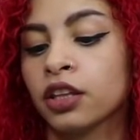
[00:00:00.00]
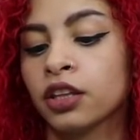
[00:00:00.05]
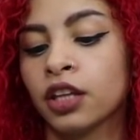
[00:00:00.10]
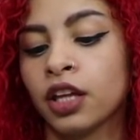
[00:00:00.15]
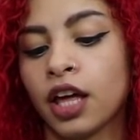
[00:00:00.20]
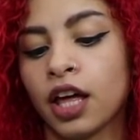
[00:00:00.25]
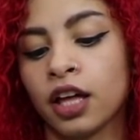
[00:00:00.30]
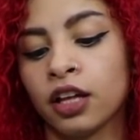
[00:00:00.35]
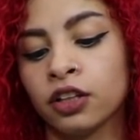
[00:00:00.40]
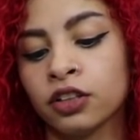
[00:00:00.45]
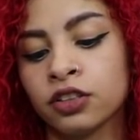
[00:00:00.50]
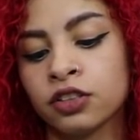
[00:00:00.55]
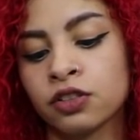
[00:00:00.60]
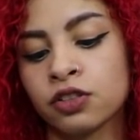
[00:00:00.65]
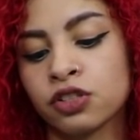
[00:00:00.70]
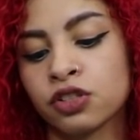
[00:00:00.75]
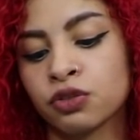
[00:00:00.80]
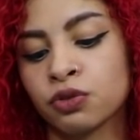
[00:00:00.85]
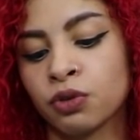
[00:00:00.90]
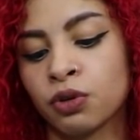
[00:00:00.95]
The
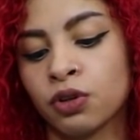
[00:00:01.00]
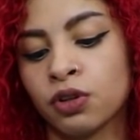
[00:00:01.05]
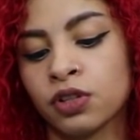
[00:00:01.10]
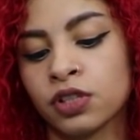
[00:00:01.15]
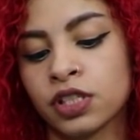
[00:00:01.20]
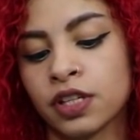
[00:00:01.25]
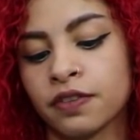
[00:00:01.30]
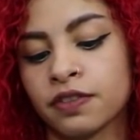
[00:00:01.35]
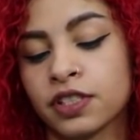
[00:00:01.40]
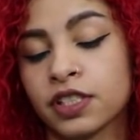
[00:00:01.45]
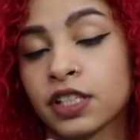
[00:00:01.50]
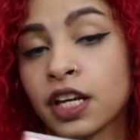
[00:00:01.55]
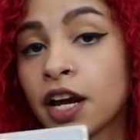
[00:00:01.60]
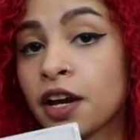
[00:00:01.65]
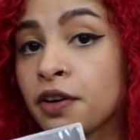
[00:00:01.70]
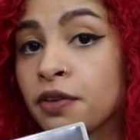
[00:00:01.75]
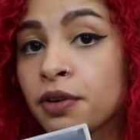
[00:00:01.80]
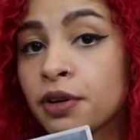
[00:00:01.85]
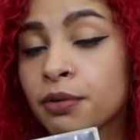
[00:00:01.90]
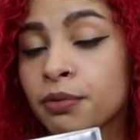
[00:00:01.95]
Elder Scrolls of
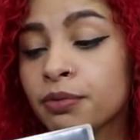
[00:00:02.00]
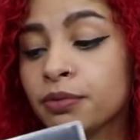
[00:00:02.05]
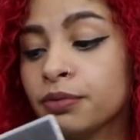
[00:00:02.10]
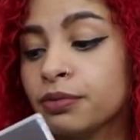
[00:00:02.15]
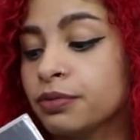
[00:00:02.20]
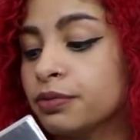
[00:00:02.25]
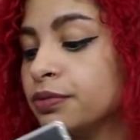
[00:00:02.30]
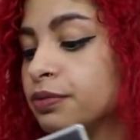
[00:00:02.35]
Skyrim,